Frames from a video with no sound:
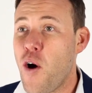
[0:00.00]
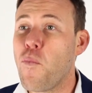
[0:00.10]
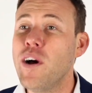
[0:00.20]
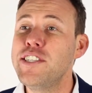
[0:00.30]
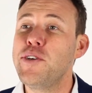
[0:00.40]

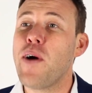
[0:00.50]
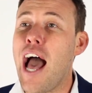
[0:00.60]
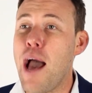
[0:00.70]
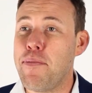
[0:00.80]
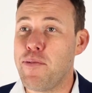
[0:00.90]
Once you are
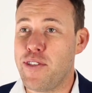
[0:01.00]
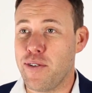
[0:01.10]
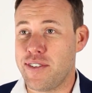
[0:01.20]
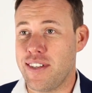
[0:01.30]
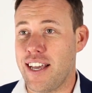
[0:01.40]
happy with
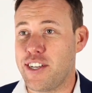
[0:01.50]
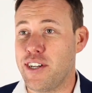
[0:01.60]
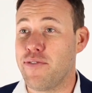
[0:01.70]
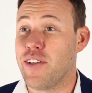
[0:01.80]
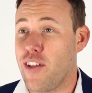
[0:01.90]
your
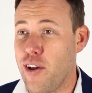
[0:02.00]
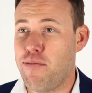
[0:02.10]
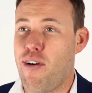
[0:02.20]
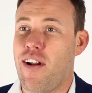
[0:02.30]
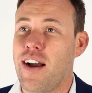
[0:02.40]
selection of the loan
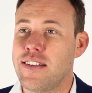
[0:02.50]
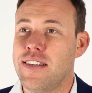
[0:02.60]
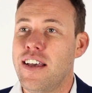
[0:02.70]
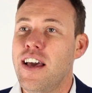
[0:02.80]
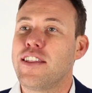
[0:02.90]

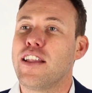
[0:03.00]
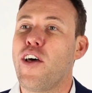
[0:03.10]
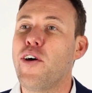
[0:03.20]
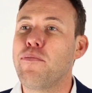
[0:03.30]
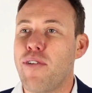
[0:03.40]
product, the
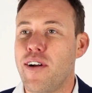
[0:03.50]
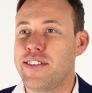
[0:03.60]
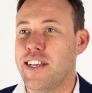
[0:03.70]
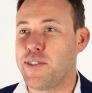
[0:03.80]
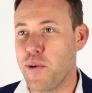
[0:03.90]
loan
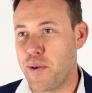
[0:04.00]
process will